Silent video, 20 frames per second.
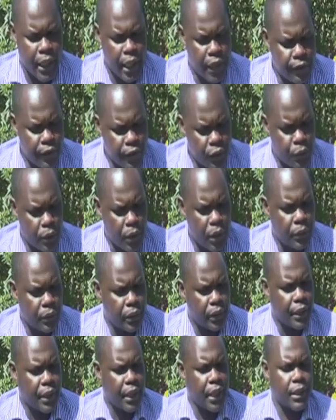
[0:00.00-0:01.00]
Cover it well
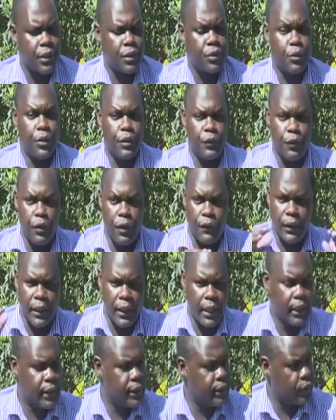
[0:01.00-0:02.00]
with grass, or if you have a
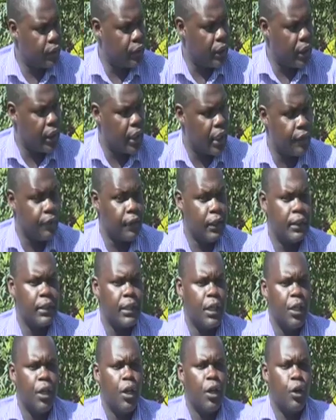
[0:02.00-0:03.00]
net, you can cover it.
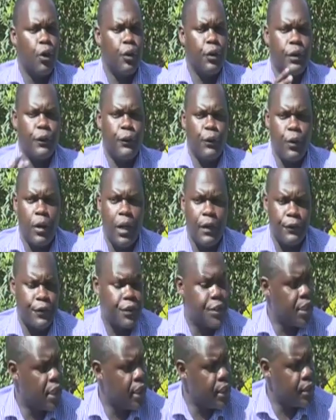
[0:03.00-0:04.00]
Or if you have
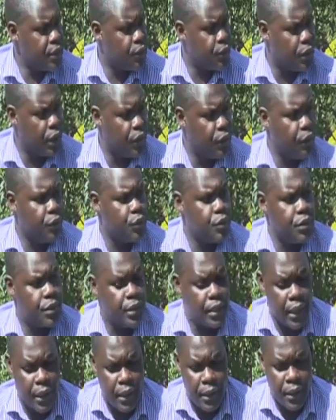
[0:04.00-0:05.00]
trays, you can use
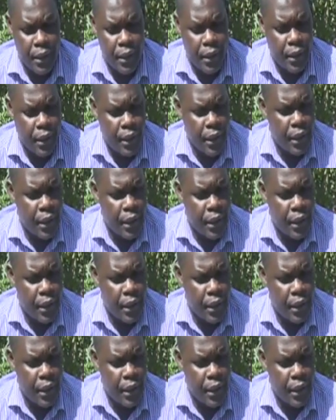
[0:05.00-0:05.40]
the